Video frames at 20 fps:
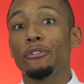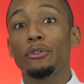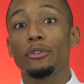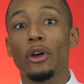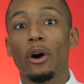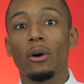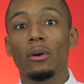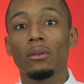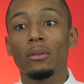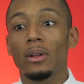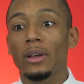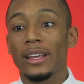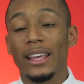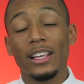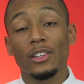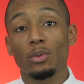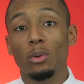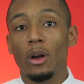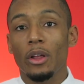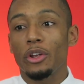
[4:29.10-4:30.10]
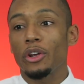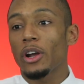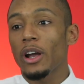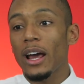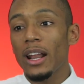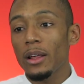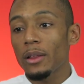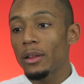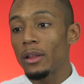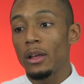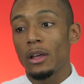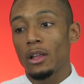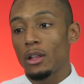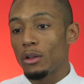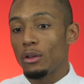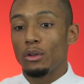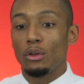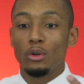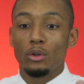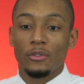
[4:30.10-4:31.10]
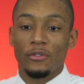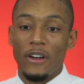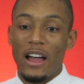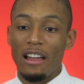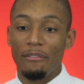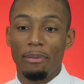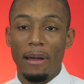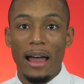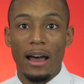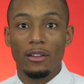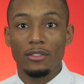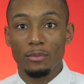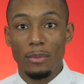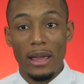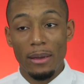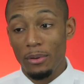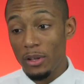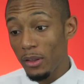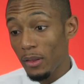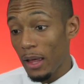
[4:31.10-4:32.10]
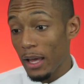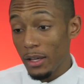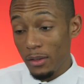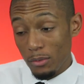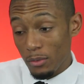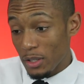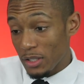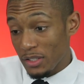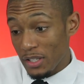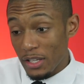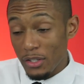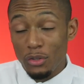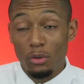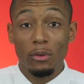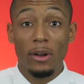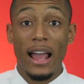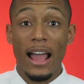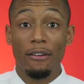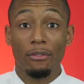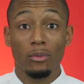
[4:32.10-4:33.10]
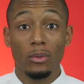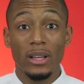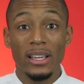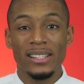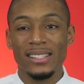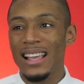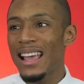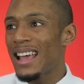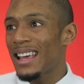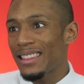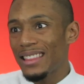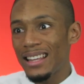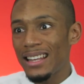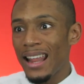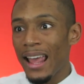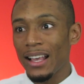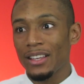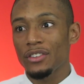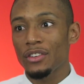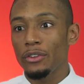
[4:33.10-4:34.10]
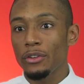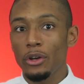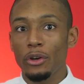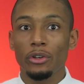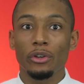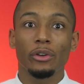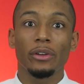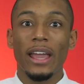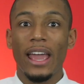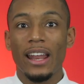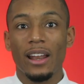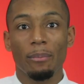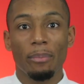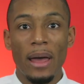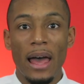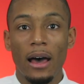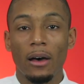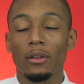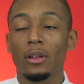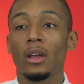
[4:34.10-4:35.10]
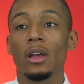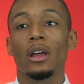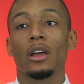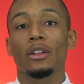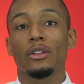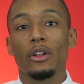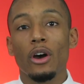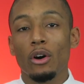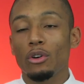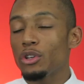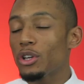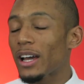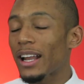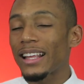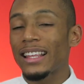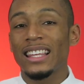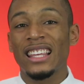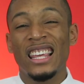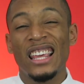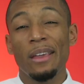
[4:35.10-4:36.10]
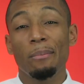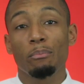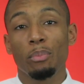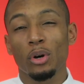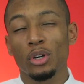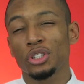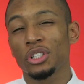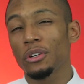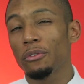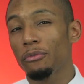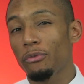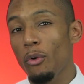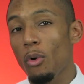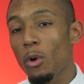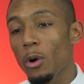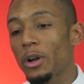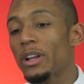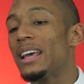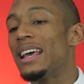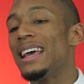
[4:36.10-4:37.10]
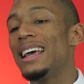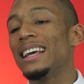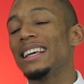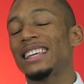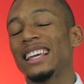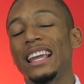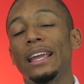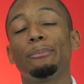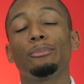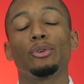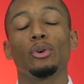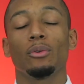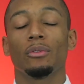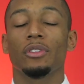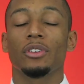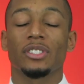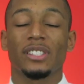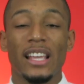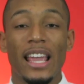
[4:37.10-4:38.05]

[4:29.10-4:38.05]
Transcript: If you don't, guess what? You're gonna lose five pounds maybe in like let's say two and a half weeks then next thing you know you gain a pound no you got to keep pushing forward keep doing the